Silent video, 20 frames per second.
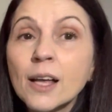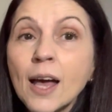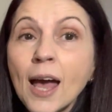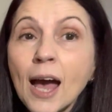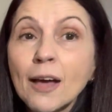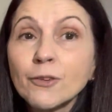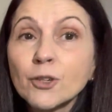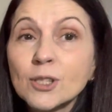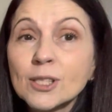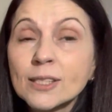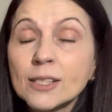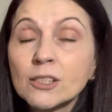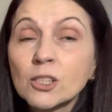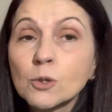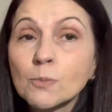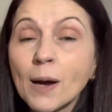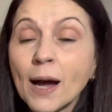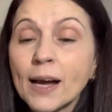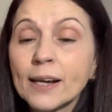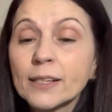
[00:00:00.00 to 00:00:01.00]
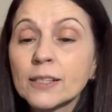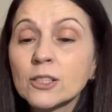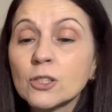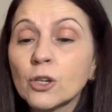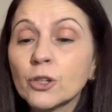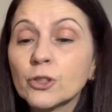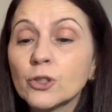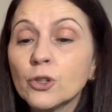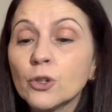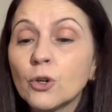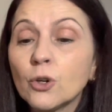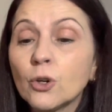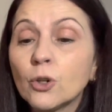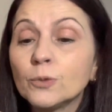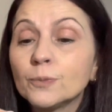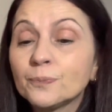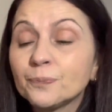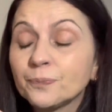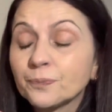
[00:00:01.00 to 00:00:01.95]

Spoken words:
Have your stitch markers on your